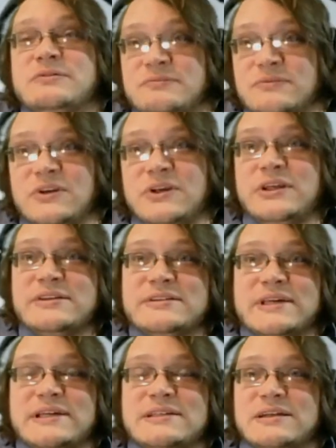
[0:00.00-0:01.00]
you get this
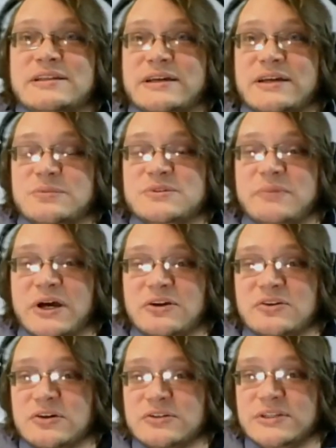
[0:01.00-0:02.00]
idea that comes
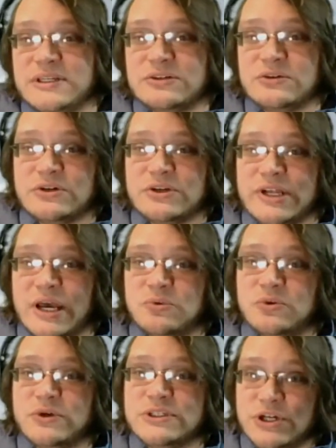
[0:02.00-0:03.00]
about called the
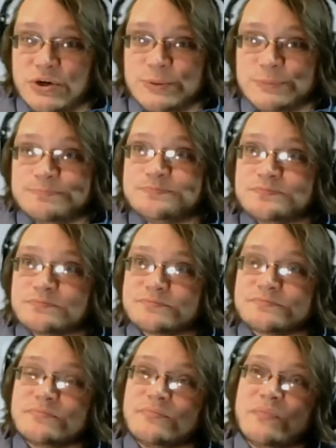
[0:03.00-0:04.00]
Endocannabinoid Dome.
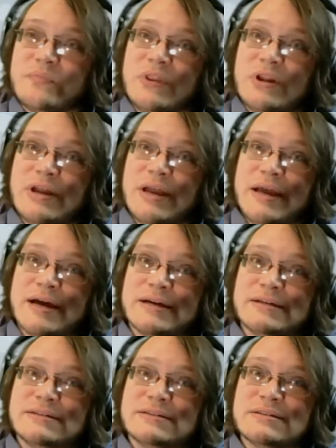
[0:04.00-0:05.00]

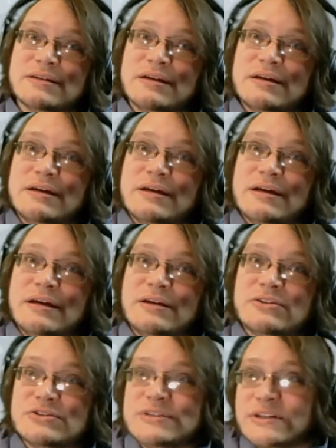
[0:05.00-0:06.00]
And it
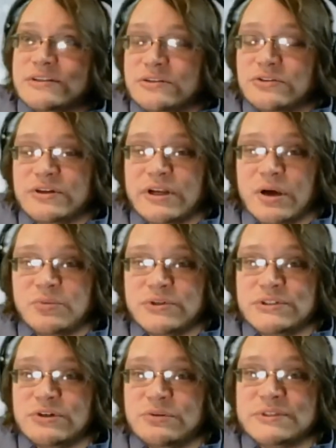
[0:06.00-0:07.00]
turns out the
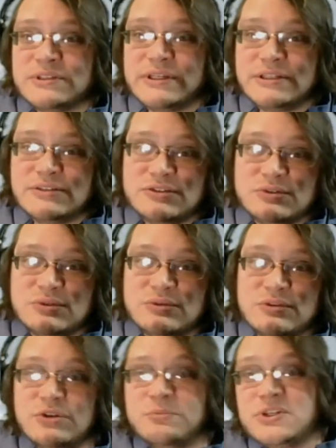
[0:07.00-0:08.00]
endocannabinoid dome is linked to
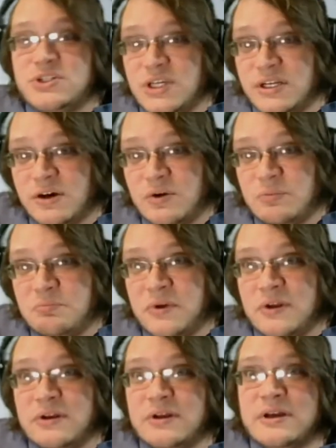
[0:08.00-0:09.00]
the human genome.
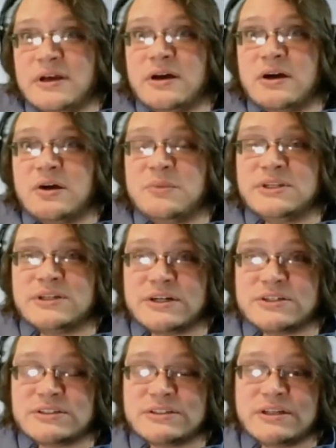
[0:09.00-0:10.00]

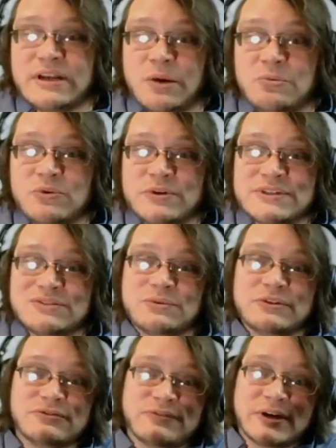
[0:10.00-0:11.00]
Endogenous cannabinoids as
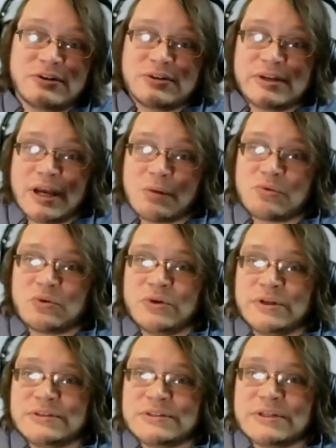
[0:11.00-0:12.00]
well as
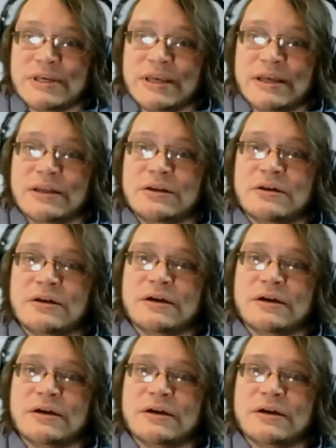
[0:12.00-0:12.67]
phytocannabinoids can